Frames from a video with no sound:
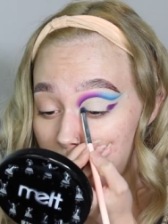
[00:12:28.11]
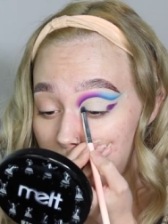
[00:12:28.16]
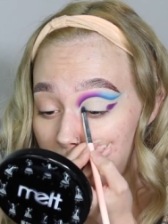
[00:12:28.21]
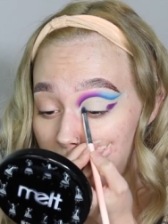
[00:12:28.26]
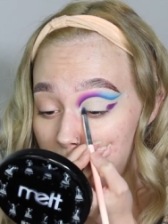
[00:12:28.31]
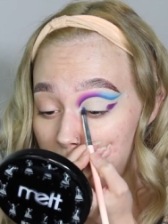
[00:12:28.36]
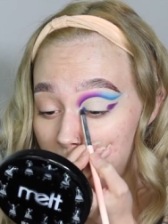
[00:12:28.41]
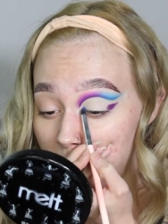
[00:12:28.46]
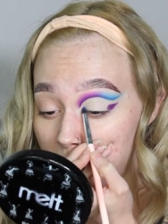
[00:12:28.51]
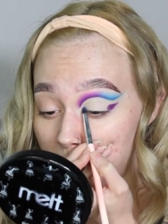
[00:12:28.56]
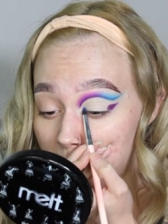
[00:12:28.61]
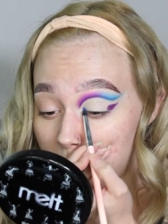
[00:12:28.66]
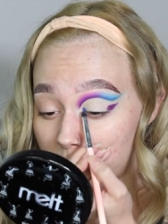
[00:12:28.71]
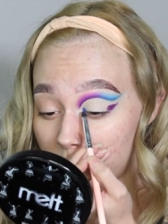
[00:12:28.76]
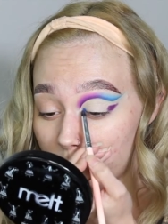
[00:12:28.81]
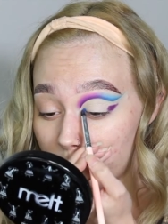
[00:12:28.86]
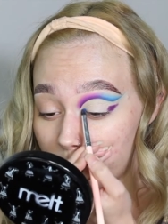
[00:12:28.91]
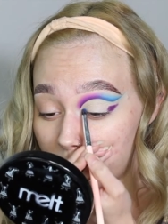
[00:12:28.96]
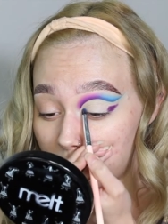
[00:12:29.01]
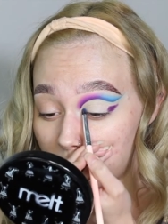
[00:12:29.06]
I had
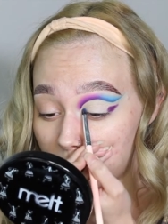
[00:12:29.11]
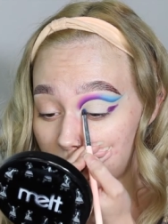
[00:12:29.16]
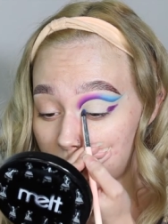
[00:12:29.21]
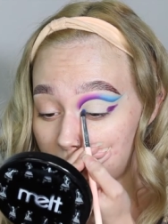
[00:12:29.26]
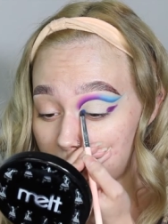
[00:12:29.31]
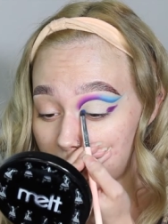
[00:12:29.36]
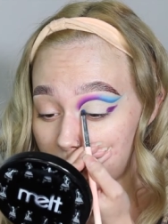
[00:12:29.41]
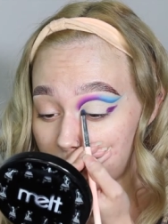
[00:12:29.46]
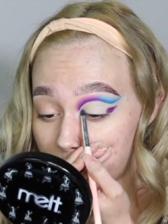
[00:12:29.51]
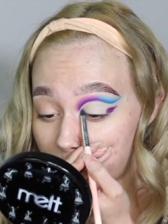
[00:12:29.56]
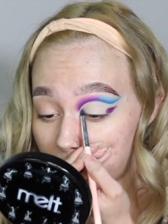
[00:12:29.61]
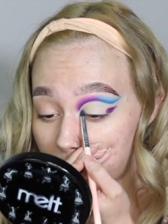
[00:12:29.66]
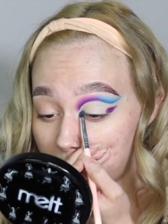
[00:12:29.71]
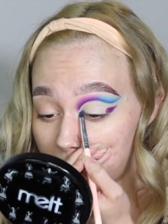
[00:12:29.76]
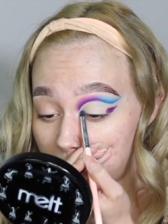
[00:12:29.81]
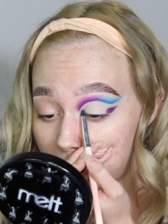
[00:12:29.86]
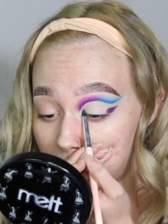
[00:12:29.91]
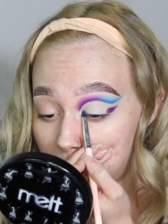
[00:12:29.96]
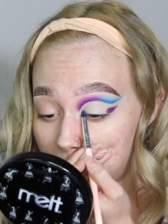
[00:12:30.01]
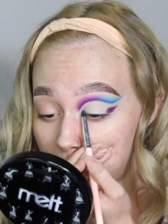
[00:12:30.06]
never been on an
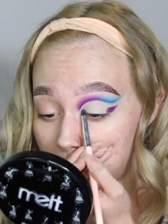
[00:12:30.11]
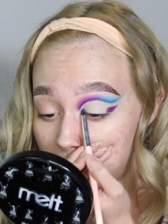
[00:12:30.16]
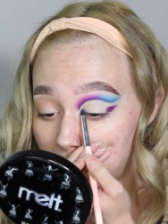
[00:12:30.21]
airplane.